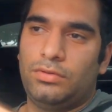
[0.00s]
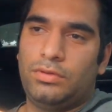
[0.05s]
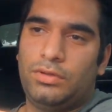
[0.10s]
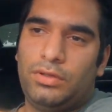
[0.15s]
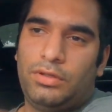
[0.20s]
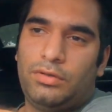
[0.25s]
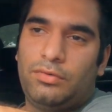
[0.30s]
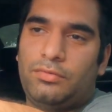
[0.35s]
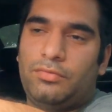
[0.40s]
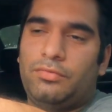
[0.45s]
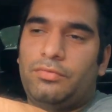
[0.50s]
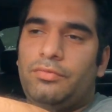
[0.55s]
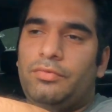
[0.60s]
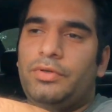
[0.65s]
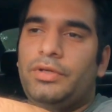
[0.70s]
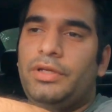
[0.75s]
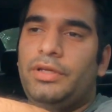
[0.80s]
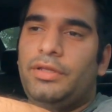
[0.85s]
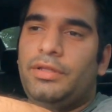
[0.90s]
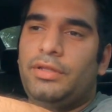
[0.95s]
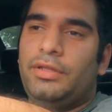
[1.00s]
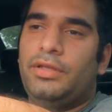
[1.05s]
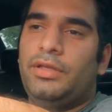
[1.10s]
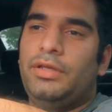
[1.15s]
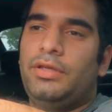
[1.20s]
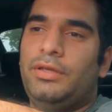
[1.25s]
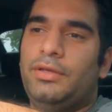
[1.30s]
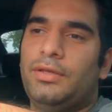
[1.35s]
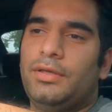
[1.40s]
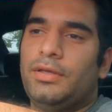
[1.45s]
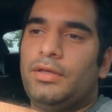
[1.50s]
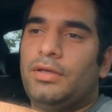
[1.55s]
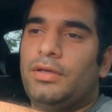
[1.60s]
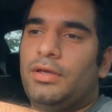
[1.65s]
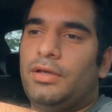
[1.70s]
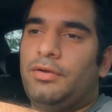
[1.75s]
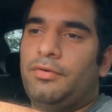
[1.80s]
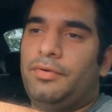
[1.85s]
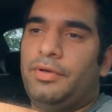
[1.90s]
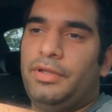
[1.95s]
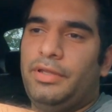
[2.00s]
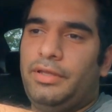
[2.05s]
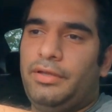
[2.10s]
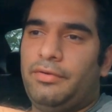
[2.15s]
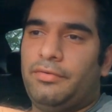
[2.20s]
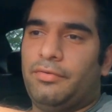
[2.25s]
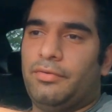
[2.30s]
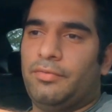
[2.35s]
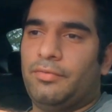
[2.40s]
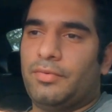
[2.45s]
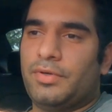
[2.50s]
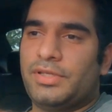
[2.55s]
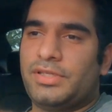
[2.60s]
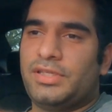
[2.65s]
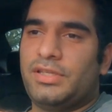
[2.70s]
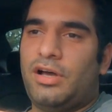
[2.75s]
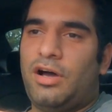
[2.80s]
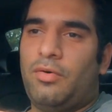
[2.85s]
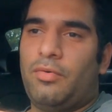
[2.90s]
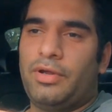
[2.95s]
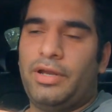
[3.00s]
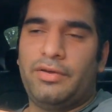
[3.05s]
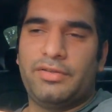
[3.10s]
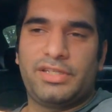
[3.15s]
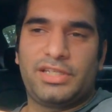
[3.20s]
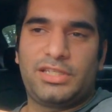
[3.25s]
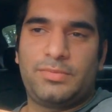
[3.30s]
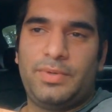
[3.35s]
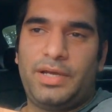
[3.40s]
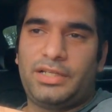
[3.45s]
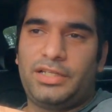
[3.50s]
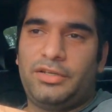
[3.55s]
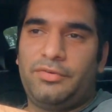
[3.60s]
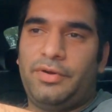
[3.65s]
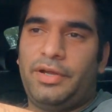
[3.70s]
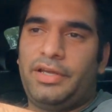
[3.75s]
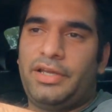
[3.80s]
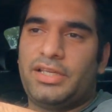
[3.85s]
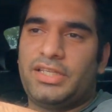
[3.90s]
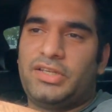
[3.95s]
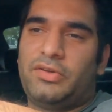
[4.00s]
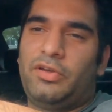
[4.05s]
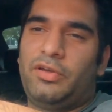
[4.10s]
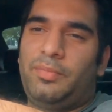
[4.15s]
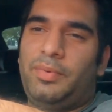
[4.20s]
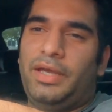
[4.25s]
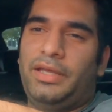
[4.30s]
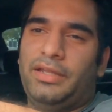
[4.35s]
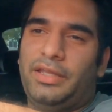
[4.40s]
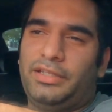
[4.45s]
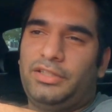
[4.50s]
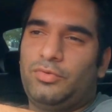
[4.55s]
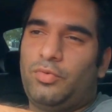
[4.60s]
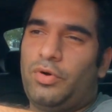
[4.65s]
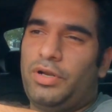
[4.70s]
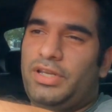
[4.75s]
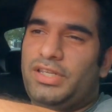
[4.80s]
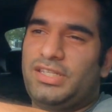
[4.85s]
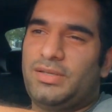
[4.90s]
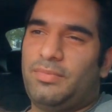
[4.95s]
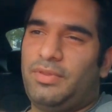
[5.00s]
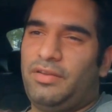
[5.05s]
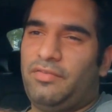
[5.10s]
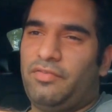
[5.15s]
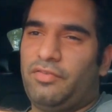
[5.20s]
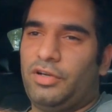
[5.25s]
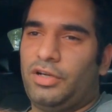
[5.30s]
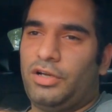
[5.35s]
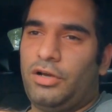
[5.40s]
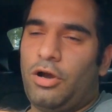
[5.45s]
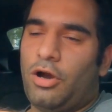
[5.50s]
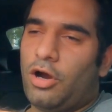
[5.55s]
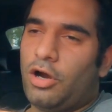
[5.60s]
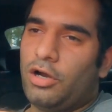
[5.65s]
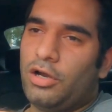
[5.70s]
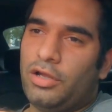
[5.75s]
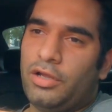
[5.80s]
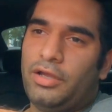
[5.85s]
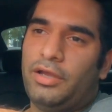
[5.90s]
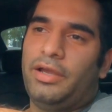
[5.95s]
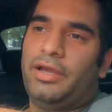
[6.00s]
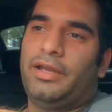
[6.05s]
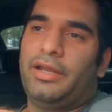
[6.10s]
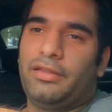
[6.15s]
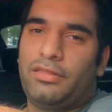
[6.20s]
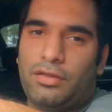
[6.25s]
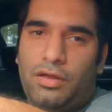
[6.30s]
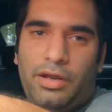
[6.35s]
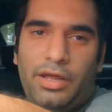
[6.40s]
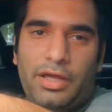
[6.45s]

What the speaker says: it really it really was not what I was expecting, right? Because I only paid like 20 something for the car, and I thought